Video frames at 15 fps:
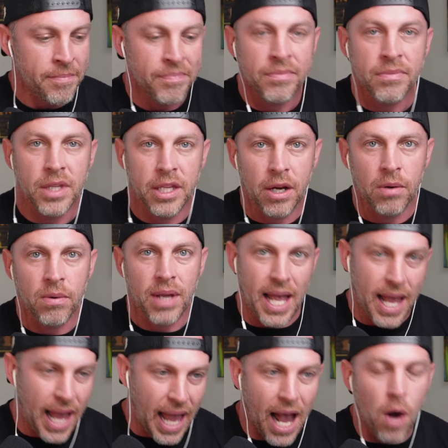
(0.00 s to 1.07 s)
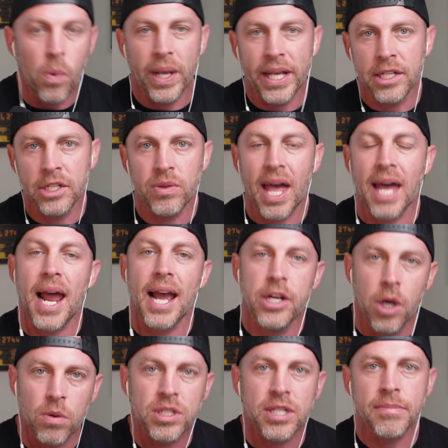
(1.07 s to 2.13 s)
you know, how we can do that. I
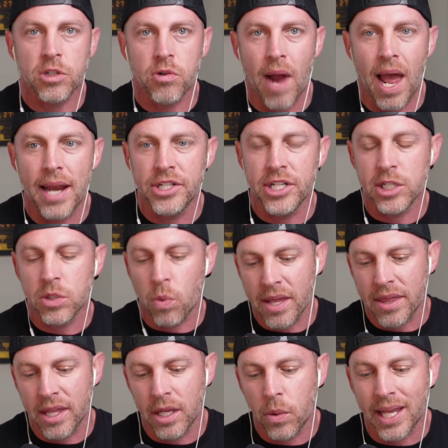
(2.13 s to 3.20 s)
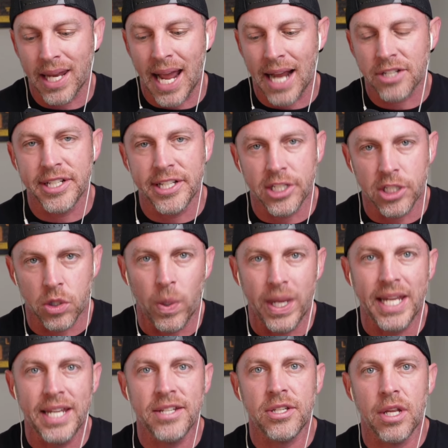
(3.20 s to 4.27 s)
know some strategies where I think we can actually
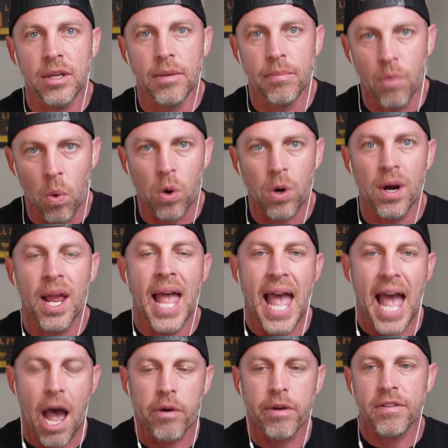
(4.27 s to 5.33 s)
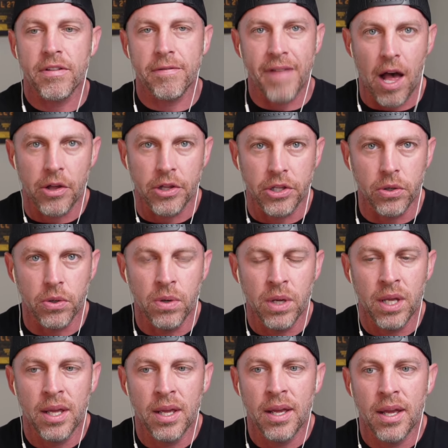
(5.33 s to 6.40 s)
squeeze more out of the value.
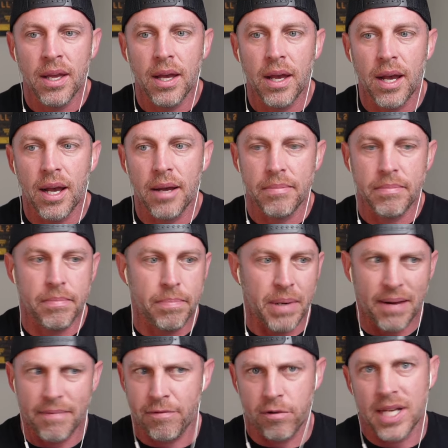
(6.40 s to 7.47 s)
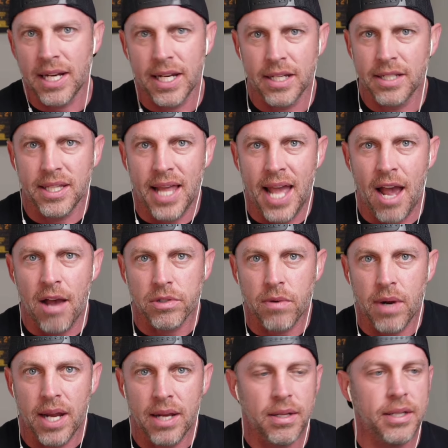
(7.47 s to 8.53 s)
Uh, but at first, I need to see the house,
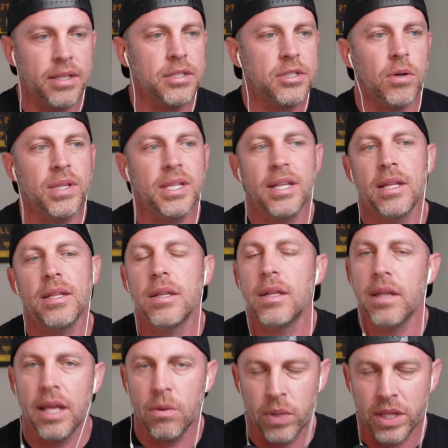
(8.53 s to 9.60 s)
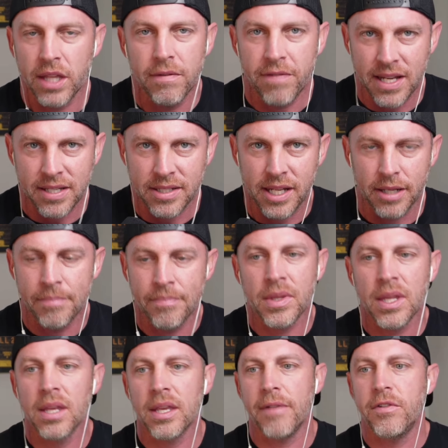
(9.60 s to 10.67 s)
right? Like, so with investing,
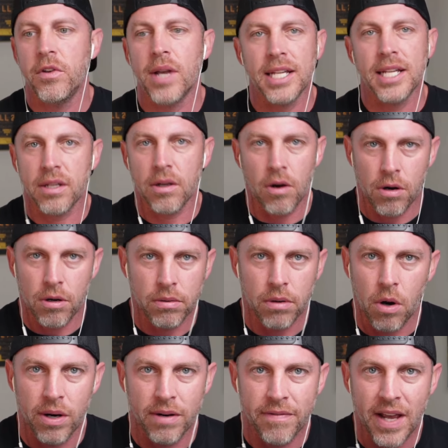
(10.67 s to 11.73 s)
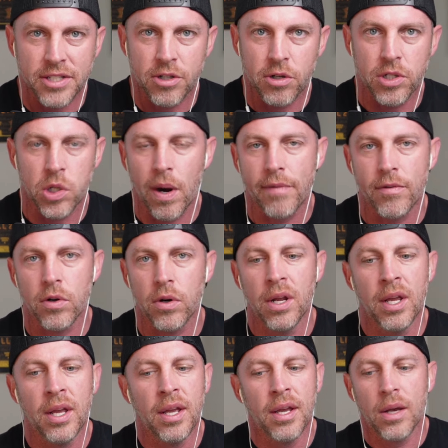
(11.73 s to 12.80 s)
if you guys are, are investors or ever
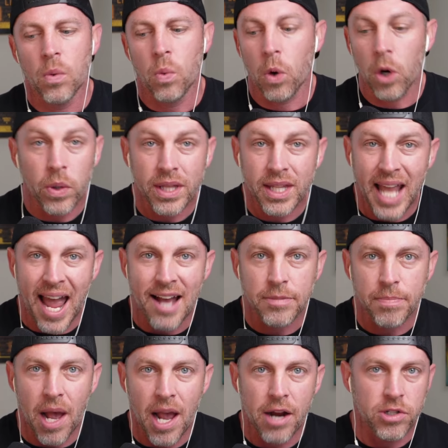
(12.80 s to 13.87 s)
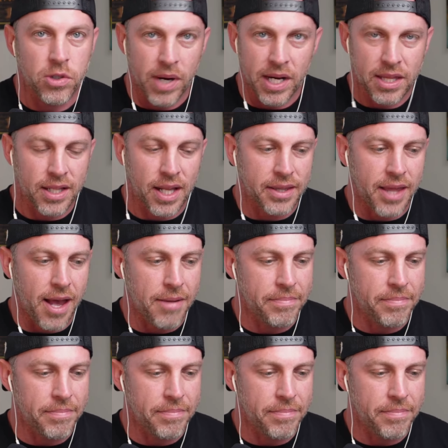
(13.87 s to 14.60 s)
work with cash buyers or anything like that,